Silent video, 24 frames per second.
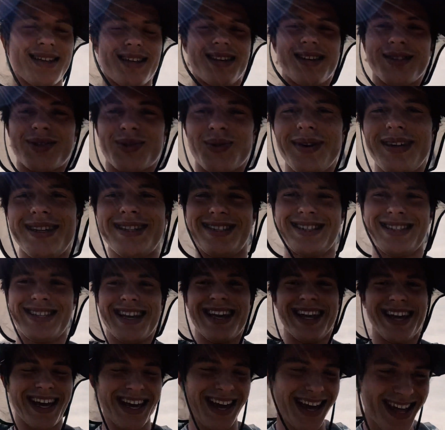Sweet.
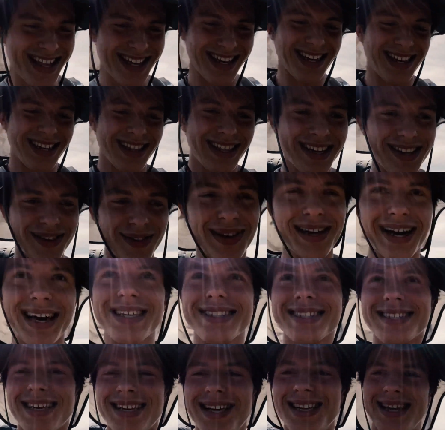Thank you
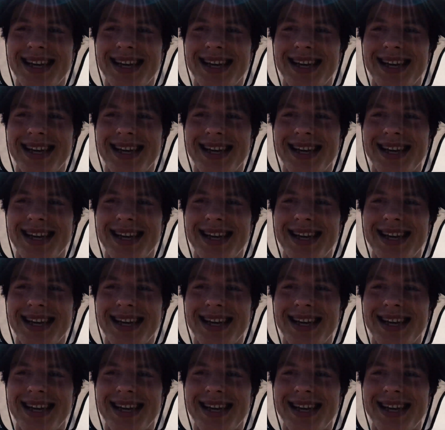guys.